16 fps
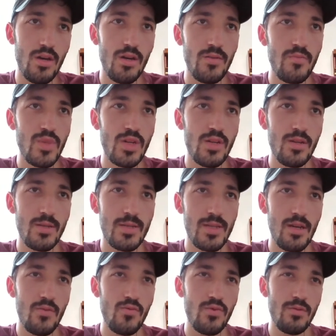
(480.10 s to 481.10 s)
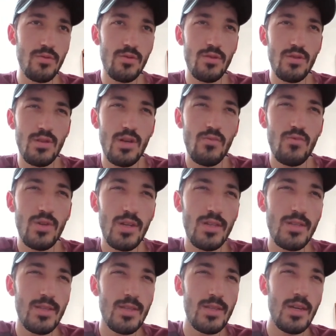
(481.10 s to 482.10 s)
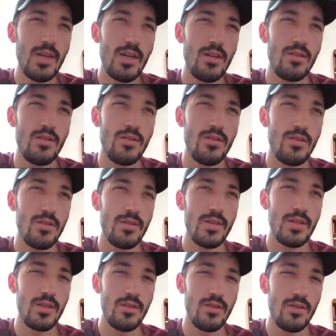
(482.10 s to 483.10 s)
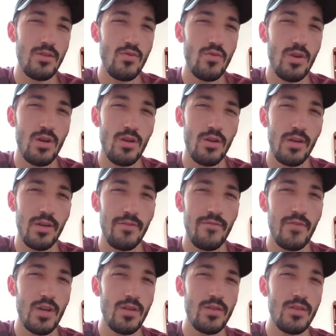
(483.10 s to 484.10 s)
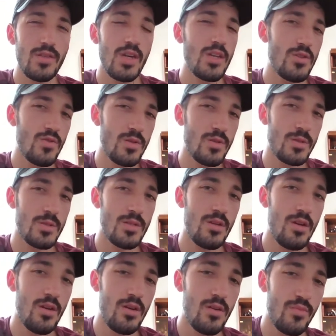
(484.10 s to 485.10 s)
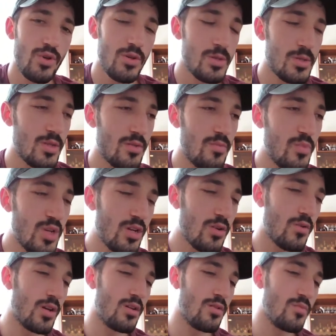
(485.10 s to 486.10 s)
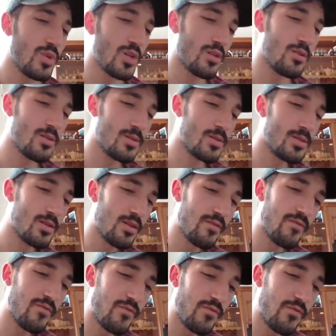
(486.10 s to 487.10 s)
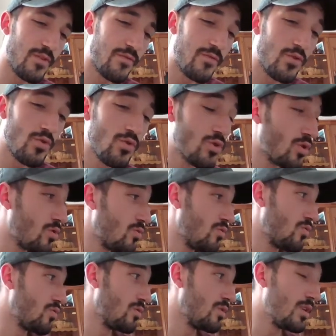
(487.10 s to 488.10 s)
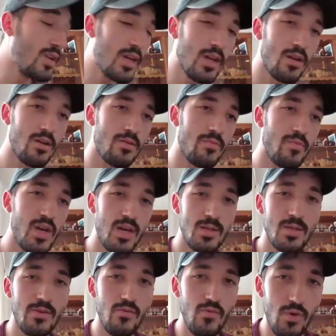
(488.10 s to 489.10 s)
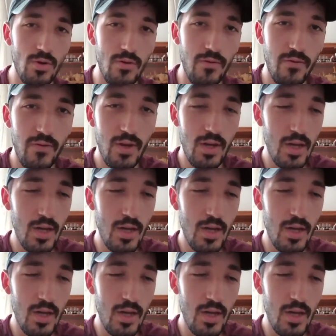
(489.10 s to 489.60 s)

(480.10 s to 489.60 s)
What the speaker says: because that would entail that you are a very dangerous person to be around. Because if you go near Masked Wolf,